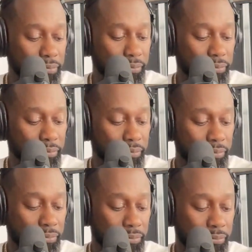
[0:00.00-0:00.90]

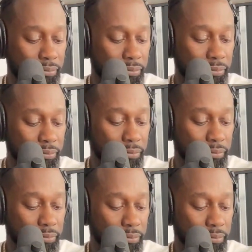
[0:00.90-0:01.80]

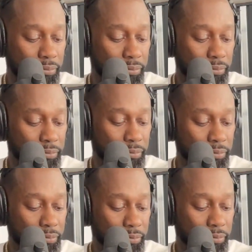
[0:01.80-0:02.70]

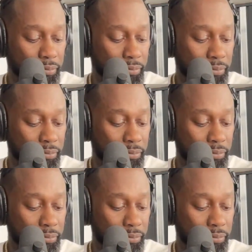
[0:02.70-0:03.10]
(silent)